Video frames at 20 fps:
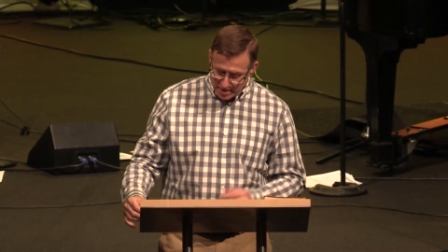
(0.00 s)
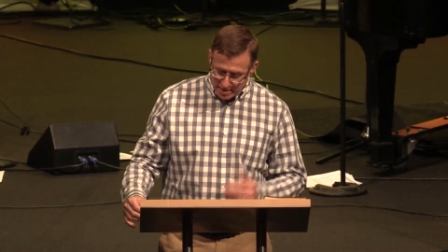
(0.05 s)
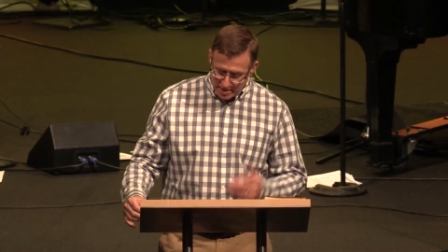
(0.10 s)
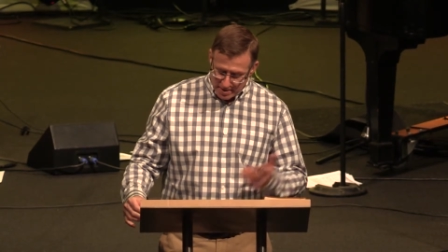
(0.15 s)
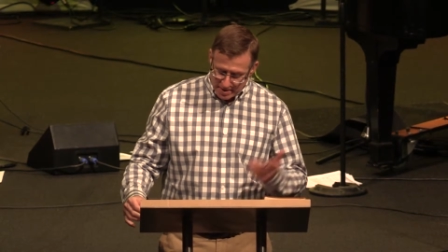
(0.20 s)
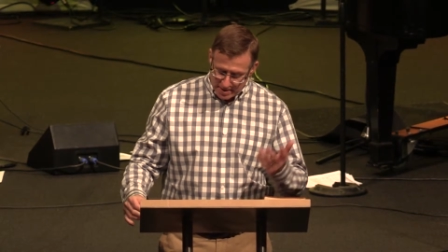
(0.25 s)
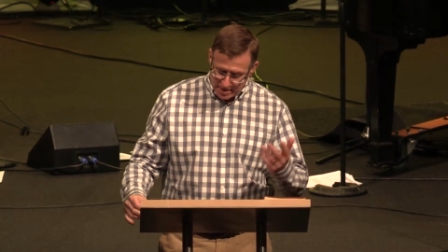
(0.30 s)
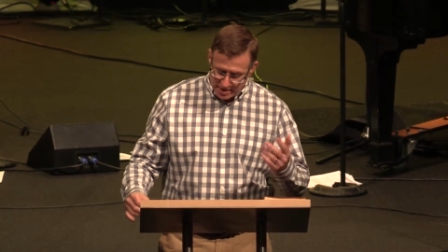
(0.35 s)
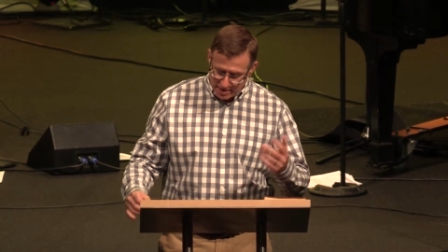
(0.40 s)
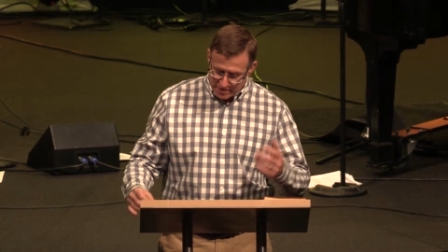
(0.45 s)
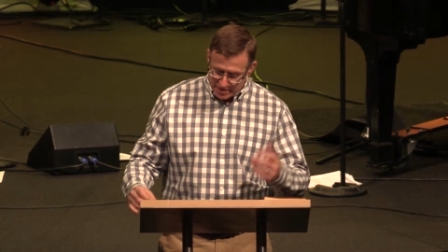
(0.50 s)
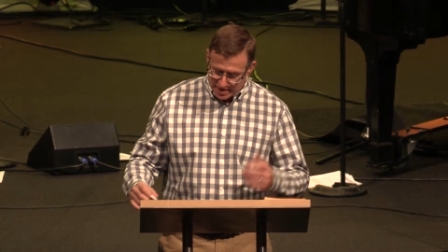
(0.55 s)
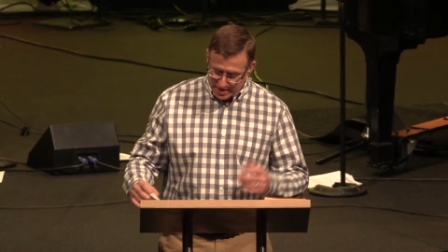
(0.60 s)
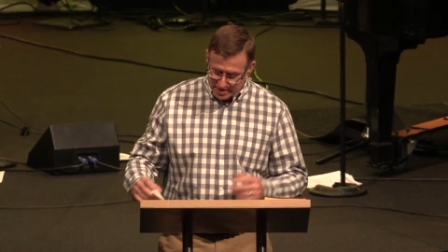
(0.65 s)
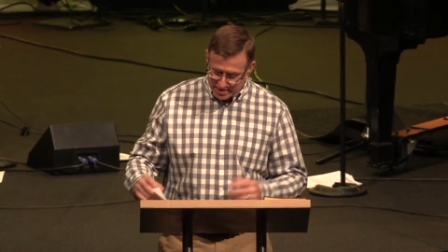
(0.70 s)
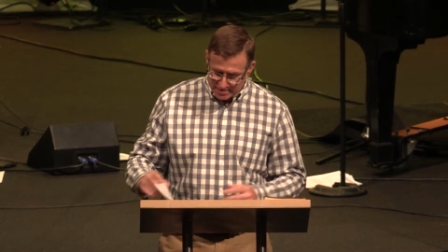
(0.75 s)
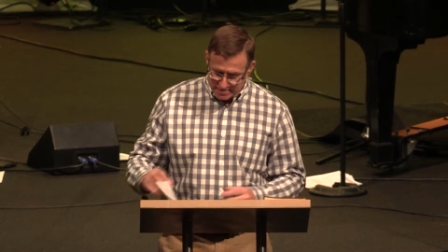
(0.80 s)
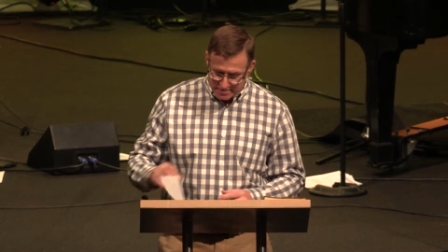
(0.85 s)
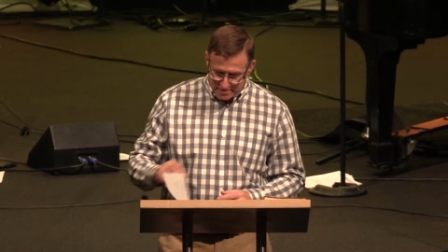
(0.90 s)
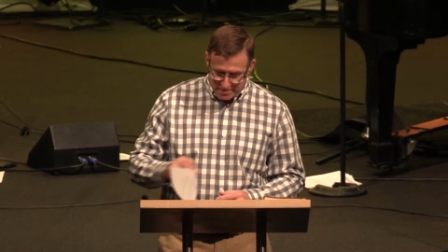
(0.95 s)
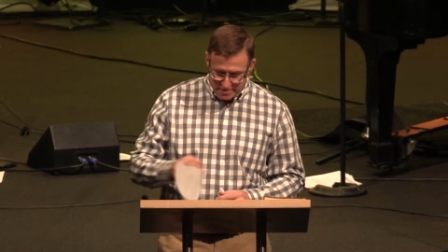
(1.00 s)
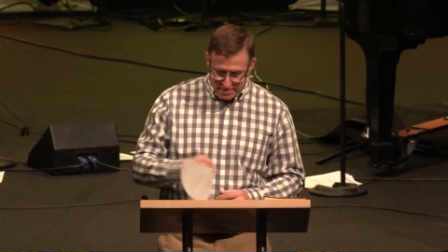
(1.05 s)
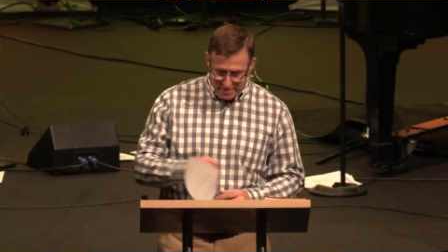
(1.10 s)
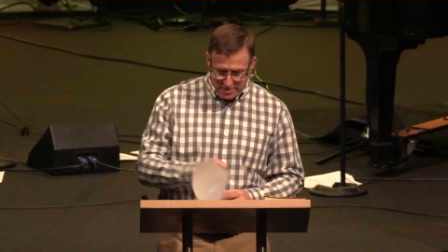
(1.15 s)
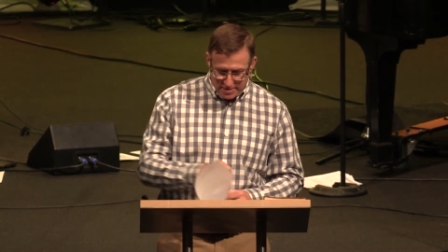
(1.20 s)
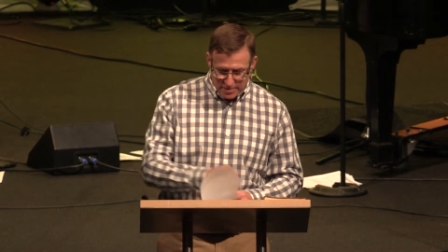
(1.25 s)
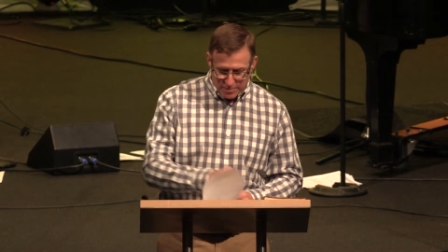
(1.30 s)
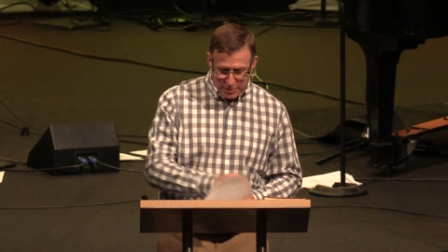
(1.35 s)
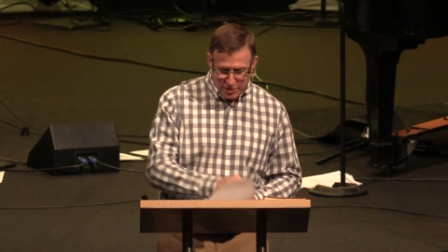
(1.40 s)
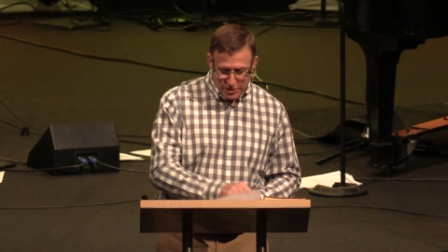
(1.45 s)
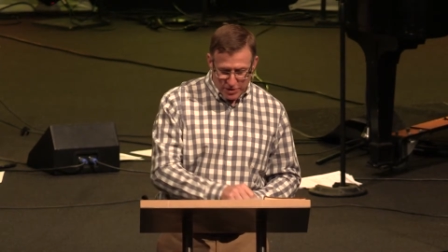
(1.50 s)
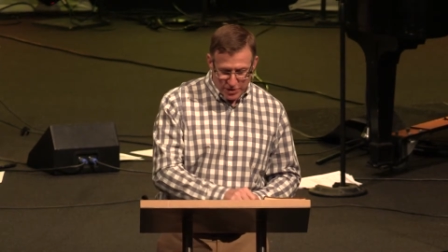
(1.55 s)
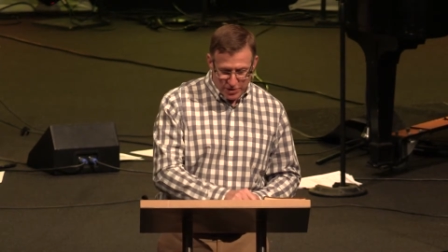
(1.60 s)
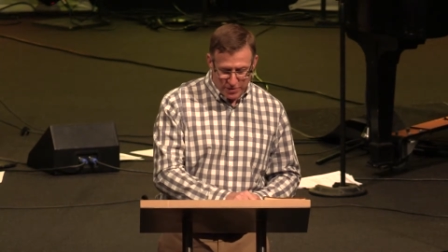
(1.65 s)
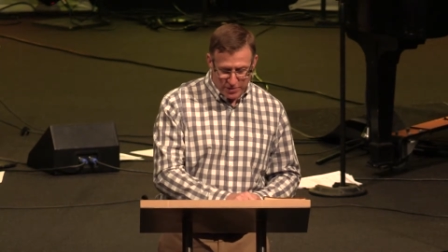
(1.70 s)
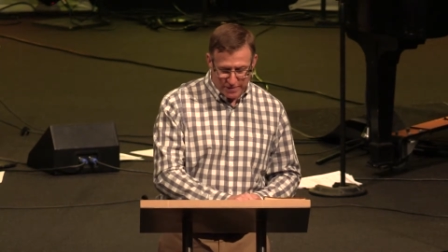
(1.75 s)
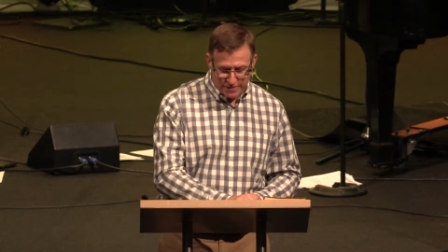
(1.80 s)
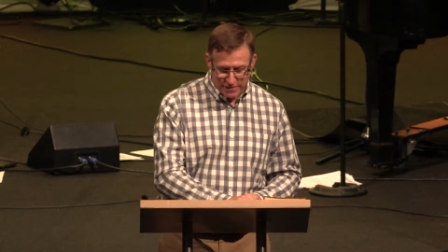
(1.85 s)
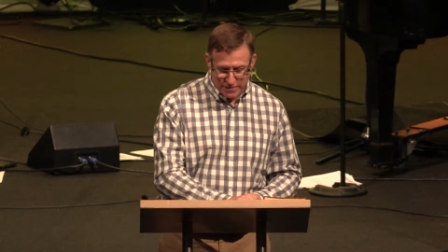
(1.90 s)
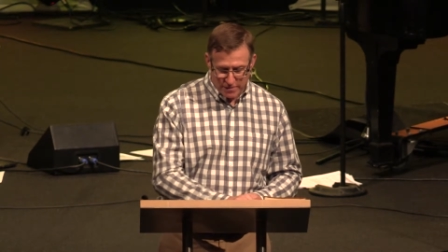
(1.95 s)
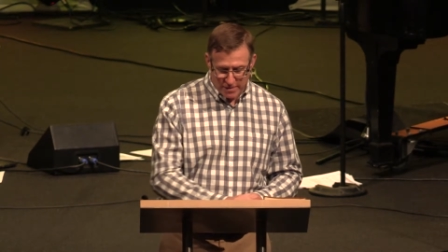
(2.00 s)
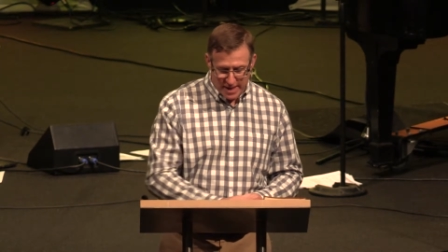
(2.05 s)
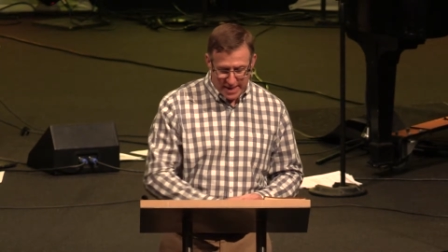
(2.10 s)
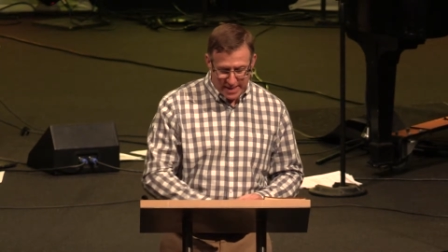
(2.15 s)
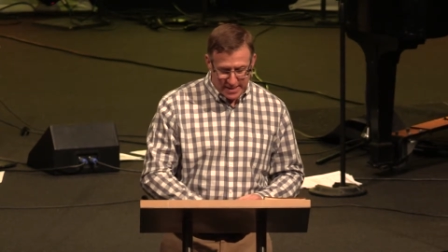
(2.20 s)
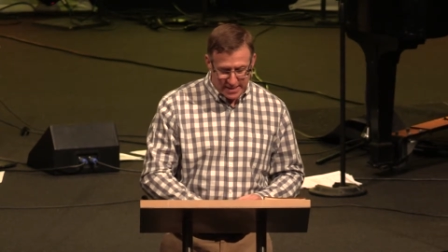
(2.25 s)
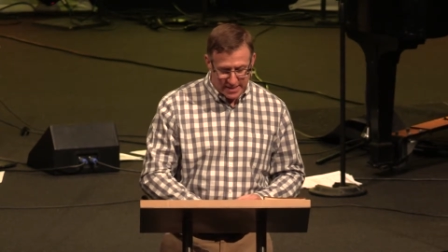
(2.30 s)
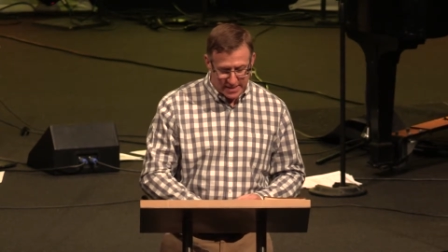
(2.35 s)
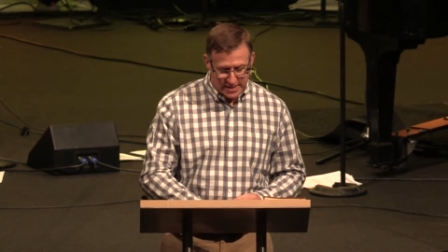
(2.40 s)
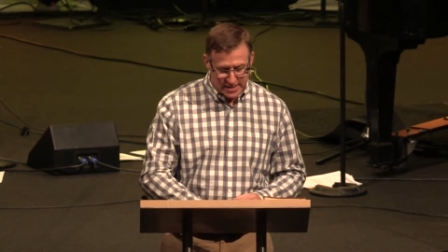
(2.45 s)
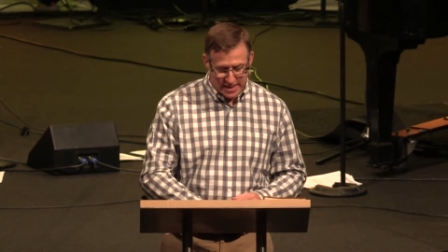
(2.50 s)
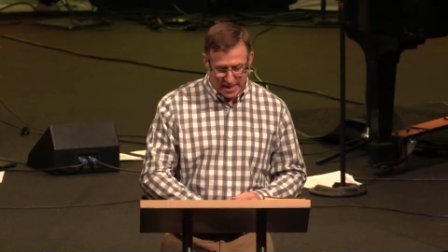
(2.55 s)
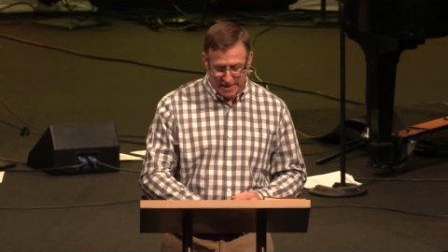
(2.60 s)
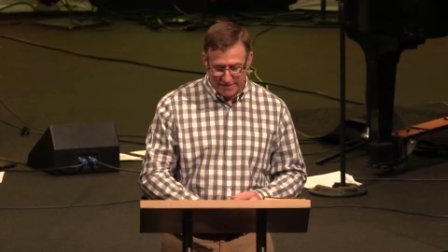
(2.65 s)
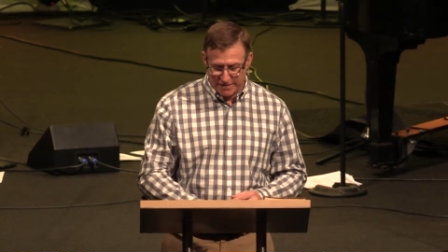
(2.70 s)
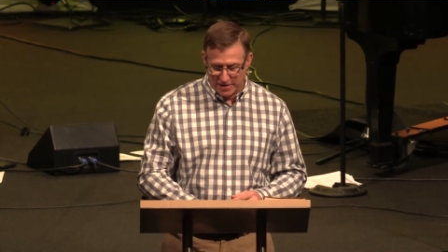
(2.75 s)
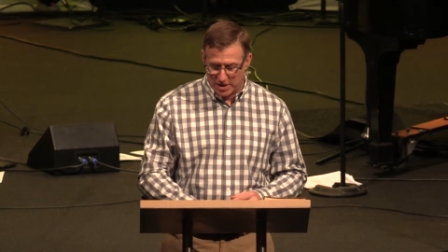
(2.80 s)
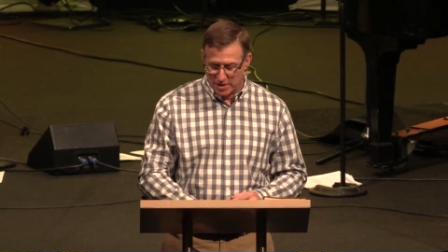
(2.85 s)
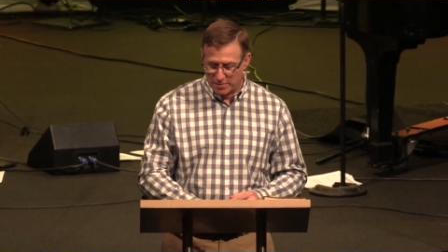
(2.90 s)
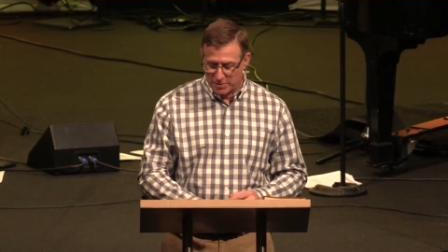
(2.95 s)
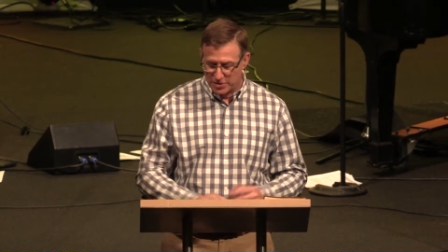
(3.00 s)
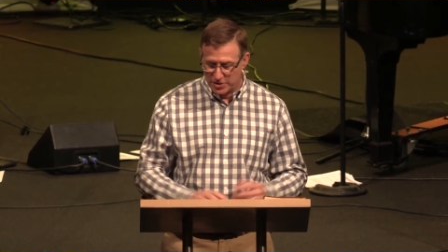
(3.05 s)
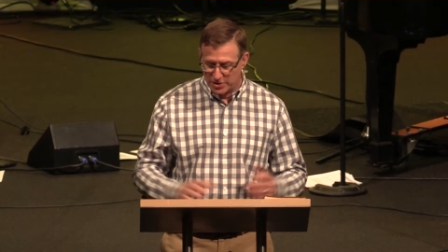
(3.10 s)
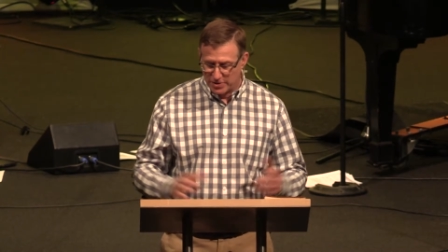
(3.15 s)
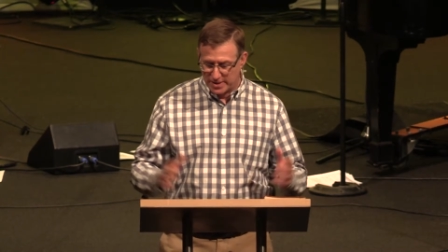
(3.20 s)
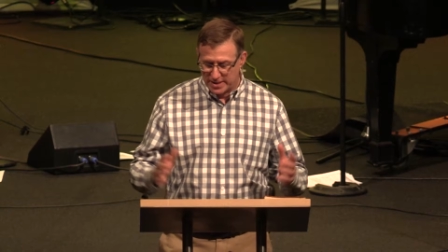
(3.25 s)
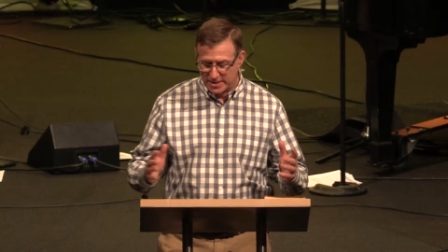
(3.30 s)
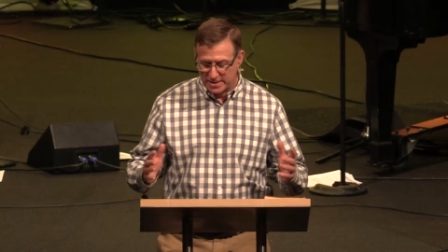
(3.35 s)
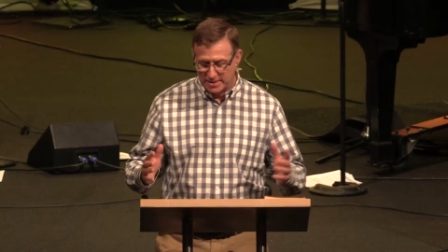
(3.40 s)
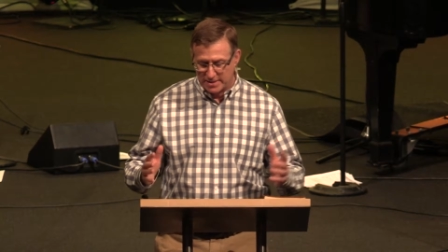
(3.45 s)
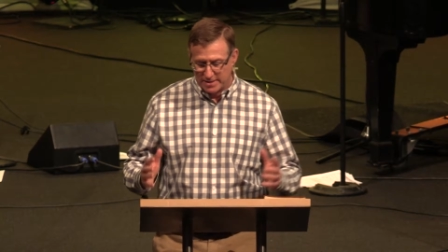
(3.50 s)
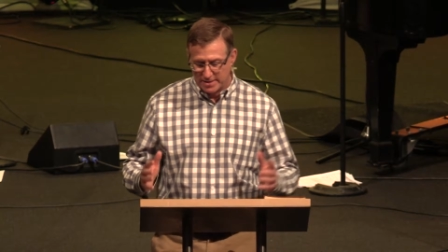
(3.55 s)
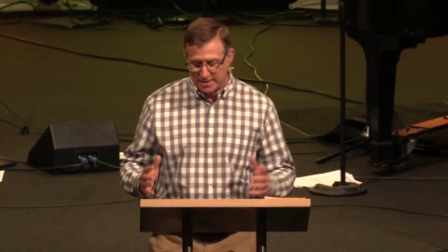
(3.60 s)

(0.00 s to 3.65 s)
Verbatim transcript: You know, this pursuit of Christ, this lifelong pursuit, it's